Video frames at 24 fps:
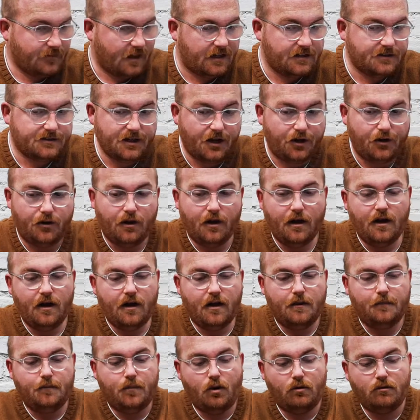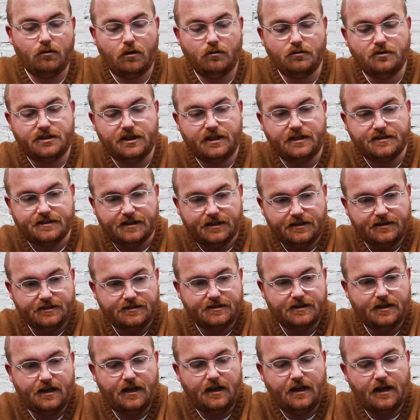So, poor old Jesus